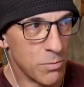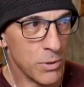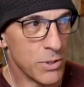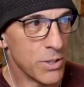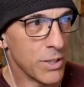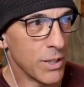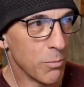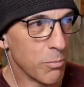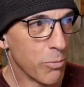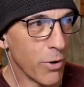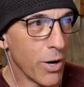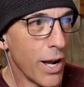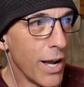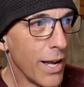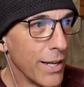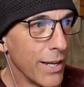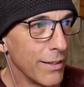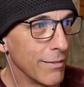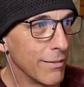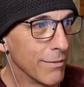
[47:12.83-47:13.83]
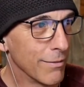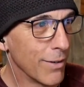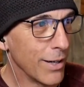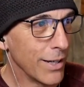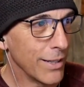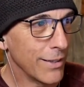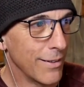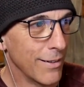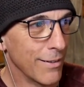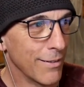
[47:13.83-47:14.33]
missing a bride
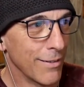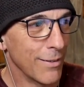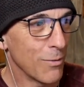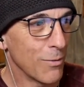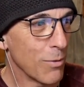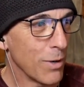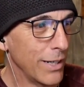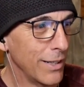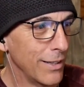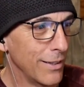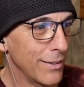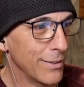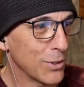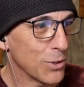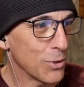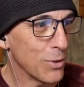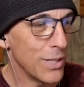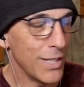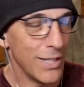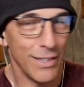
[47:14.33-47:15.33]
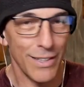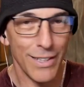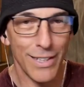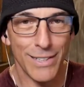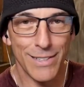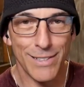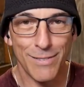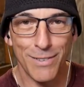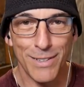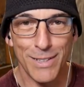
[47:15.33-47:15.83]
right there to the right of the tree.
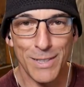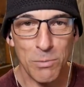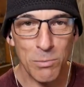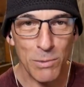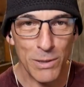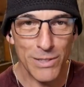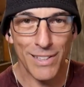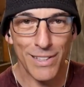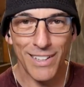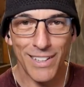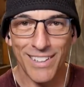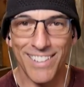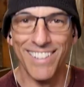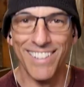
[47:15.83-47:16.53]
That's what it's missing.